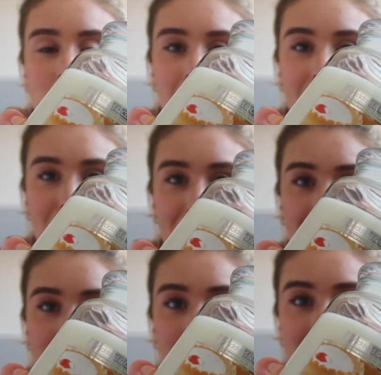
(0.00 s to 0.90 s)
a Cherry
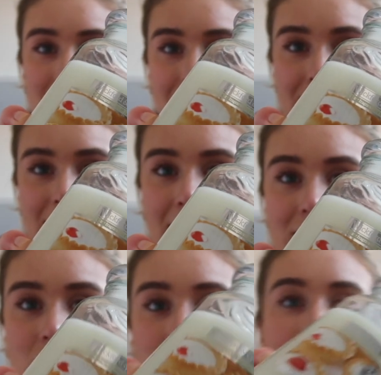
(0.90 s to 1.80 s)
Bakewell scented
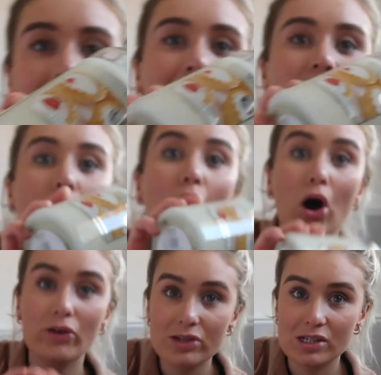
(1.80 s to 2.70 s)
candle, and
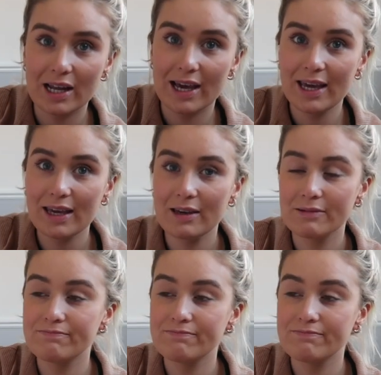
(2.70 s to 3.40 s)
honestly...